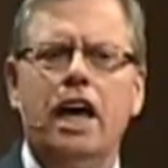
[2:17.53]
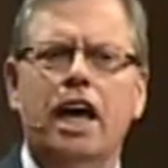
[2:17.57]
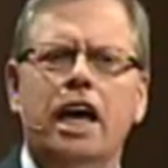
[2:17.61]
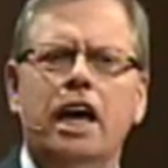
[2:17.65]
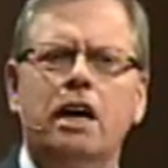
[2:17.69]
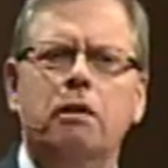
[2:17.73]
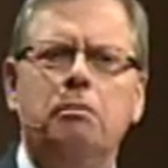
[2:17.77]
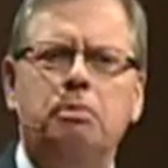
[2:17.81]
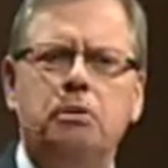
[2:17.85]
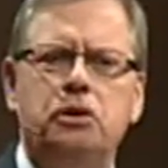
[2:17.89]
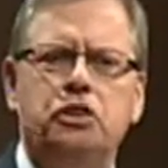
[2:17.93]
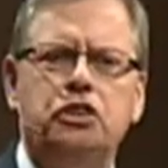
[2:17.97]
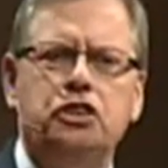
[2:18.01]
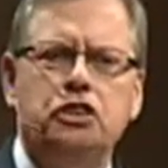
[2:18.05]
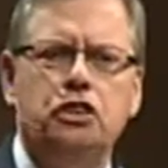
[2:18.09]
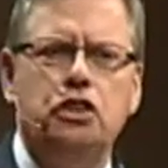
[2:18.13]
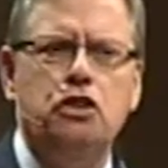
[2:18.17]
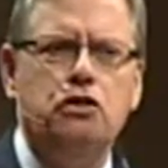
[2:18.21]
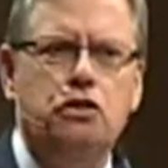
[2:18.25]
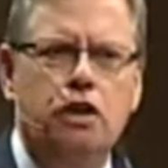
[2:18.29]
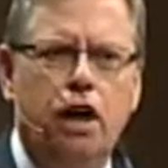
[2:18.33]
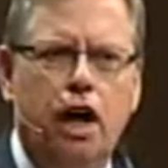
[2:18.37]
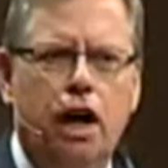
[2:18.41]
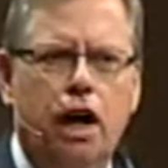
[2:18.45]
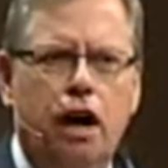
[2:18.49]
in
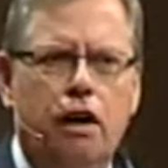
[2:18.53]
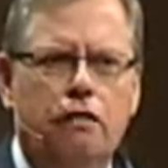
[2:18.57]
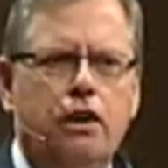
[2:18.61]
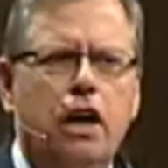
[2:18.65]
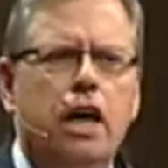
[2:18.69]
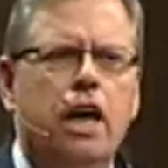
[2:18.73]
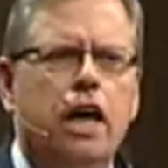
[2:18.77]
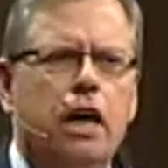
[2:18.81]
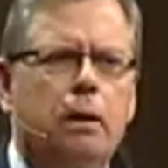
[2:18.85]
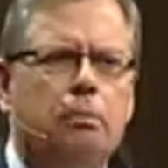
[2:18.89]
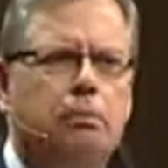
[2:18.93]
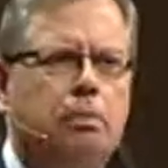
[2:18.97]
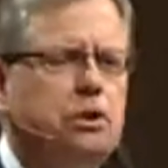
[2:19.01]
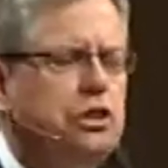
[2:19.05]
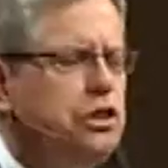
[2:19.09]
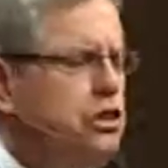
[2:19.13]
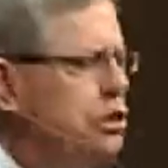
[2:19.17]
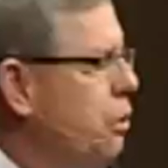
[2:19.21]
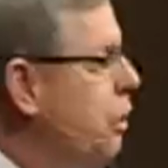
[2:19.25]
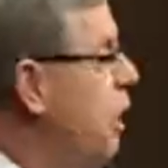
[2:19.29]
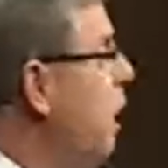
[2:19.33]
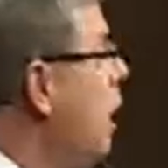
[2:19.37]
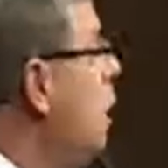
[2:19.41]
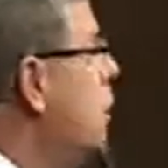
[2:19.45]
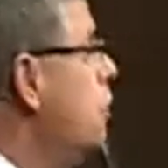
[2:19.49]
pursuit of, in
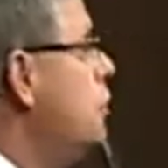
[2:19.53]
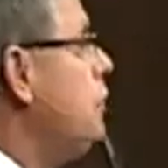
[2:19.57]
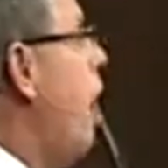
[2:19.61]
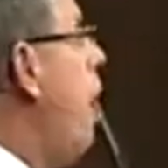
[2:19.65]
pursuit. So